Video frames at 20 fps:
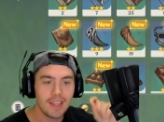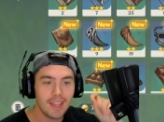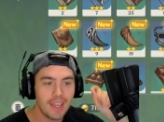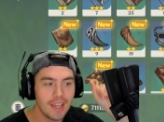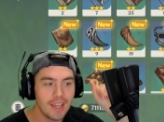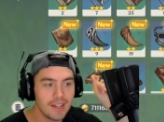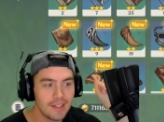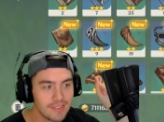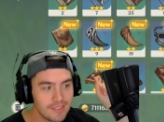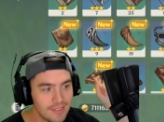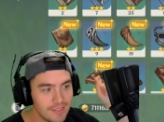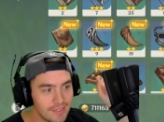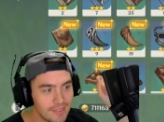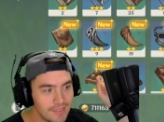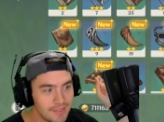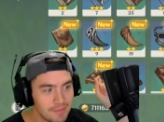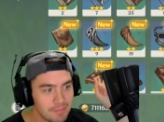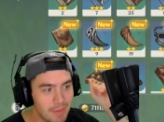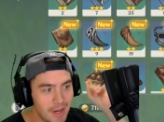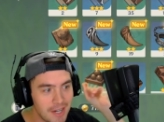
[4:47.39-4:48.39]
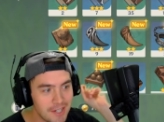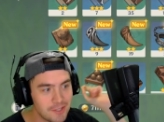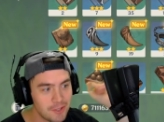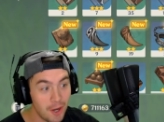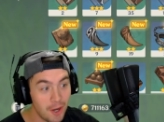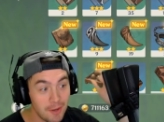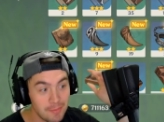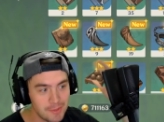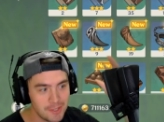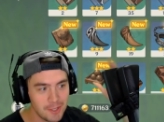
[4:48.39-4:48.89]
And my
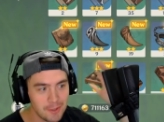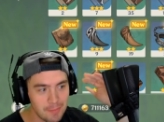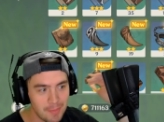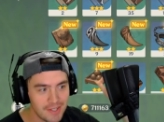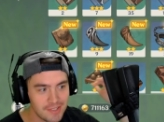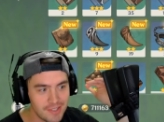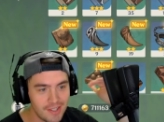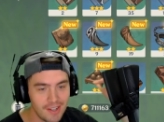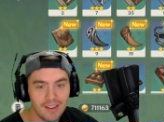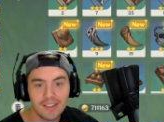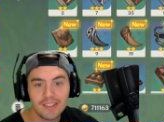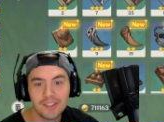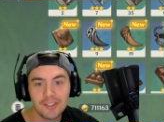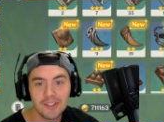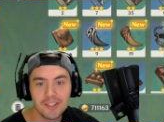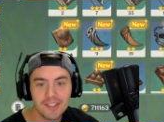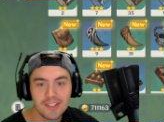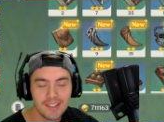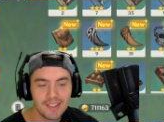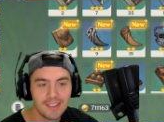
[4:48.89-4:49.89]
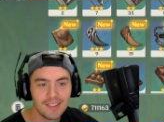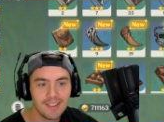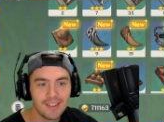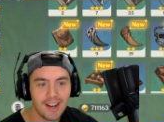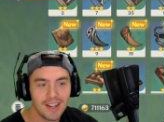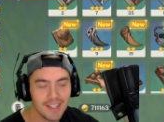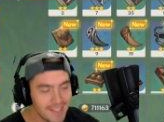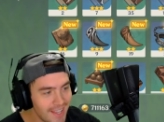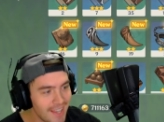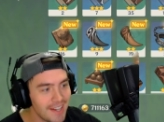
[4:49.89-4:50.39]
top tier best characters,
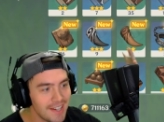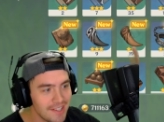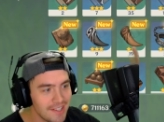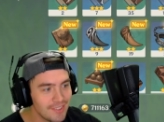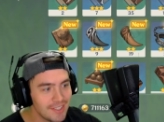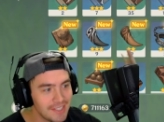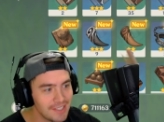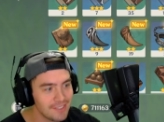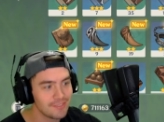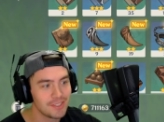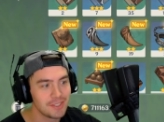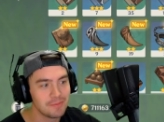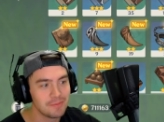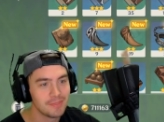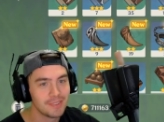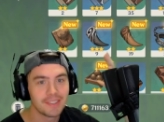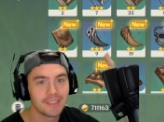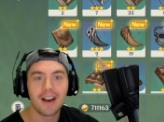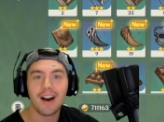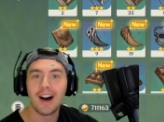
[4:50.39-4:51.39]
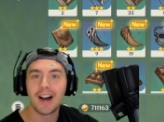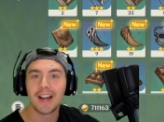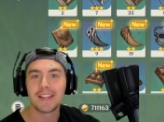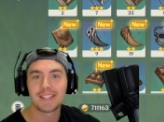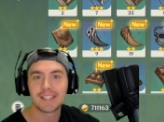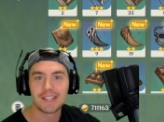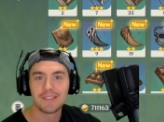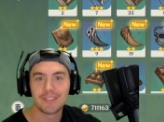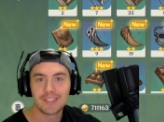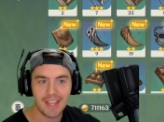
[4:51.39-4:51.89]
I can't even give them the
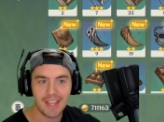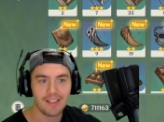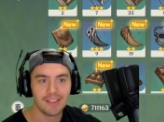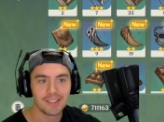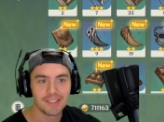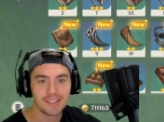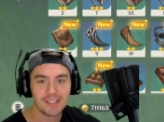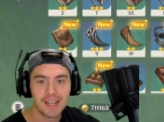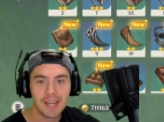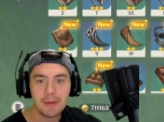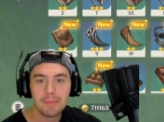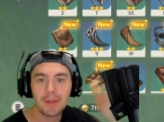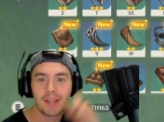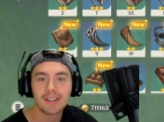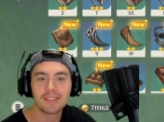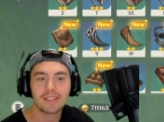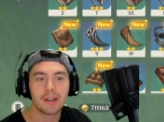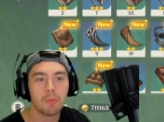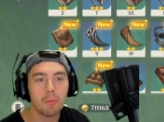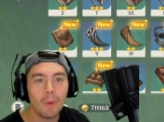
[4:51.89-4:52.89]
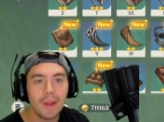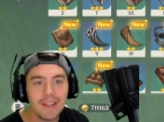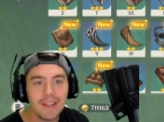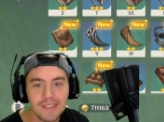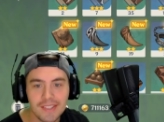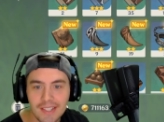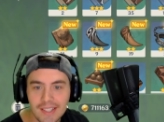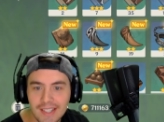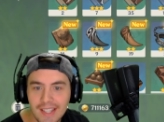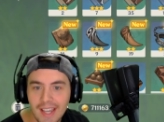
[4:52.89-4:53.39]
highest level talents because I
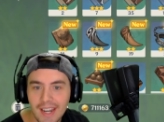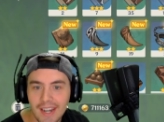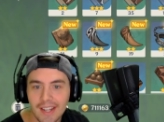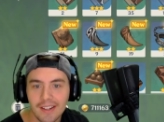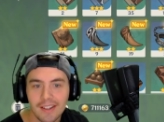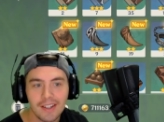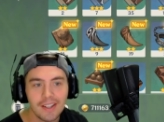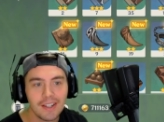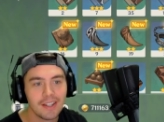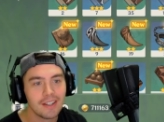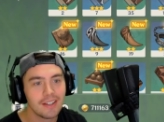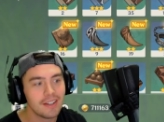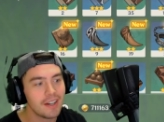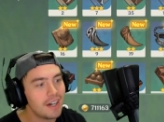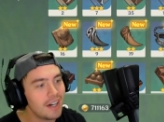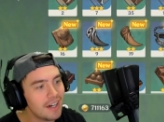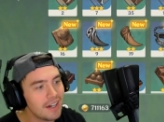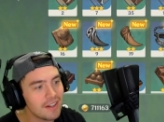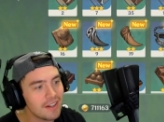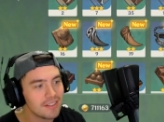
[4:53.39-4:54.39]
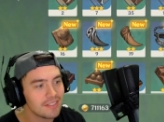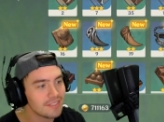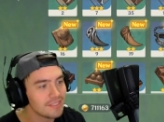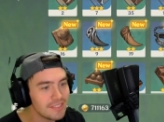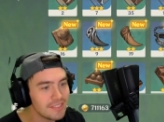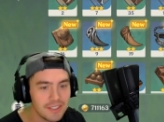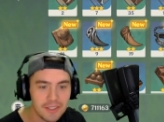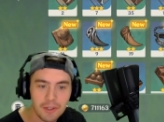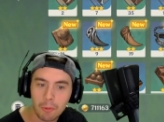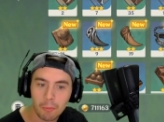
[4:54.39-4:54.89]
wasted getting, uh,
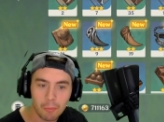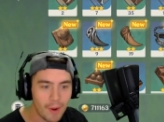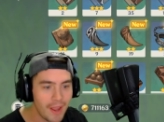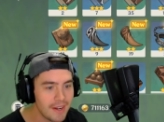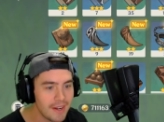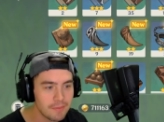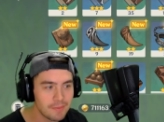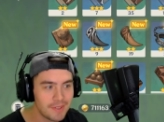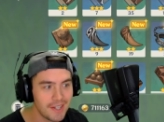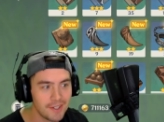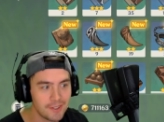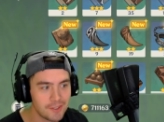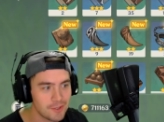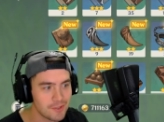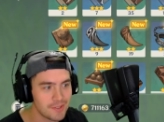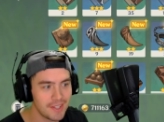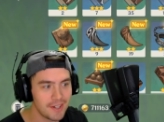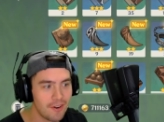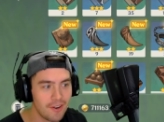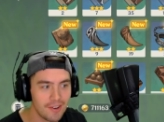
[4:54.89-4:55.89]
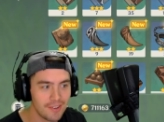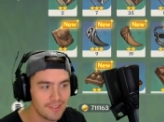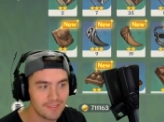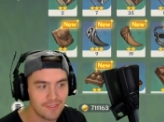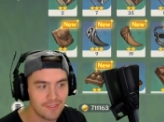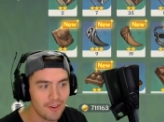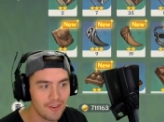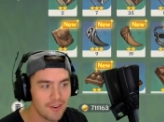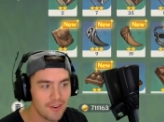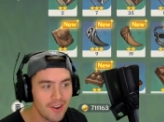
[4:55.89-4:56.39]
you know, random characters that
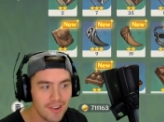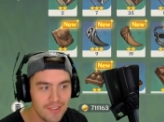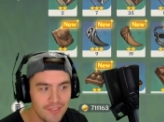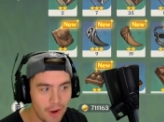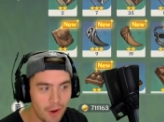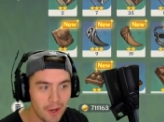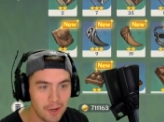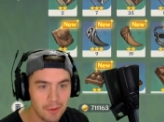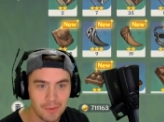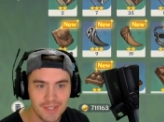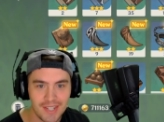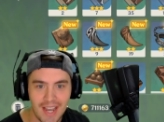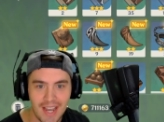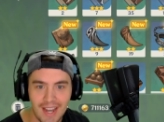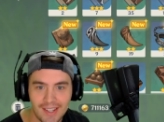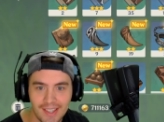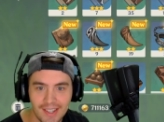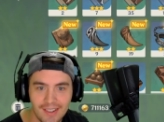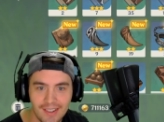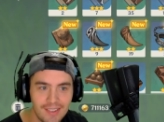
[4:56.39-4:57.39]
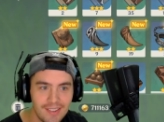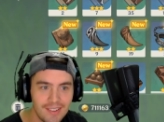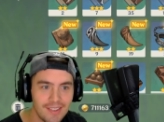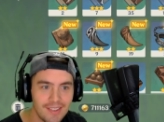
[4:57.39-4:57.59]
are, are not even auto-attacking,